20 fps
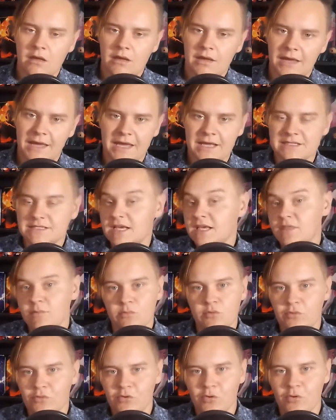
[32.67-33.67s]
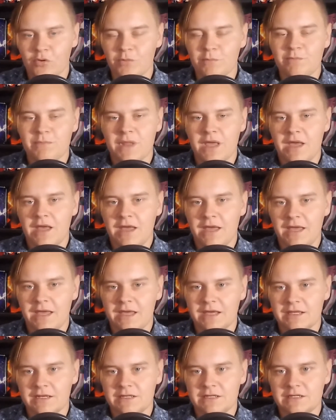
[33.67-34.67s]
And take them through the quarter
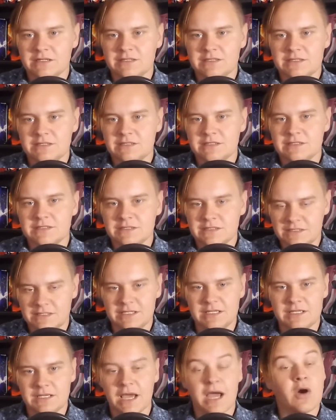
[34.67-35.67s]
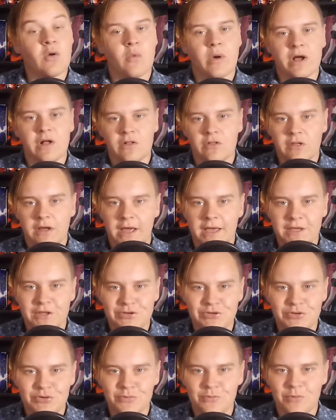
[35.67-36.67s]
and see how well I
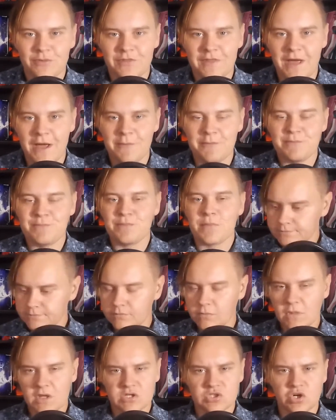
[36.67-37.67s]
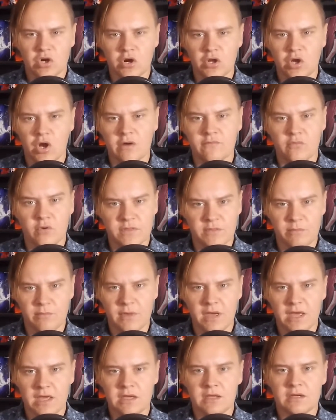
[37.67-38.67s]
can do with that. Starting off with
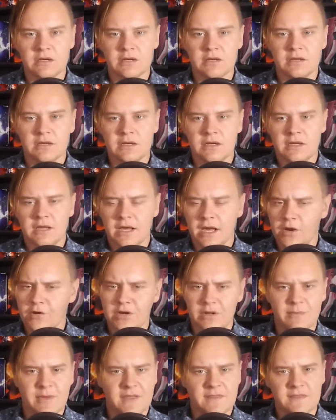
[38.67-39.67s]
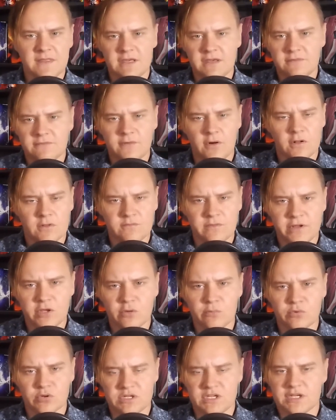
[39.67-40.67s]
May, I already made the Fallen video
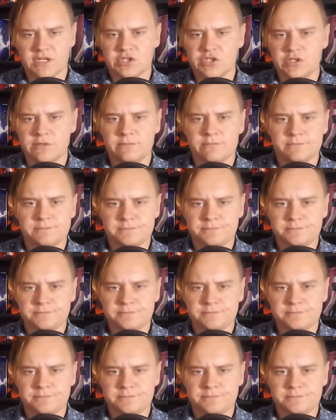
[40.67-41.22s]
prediction,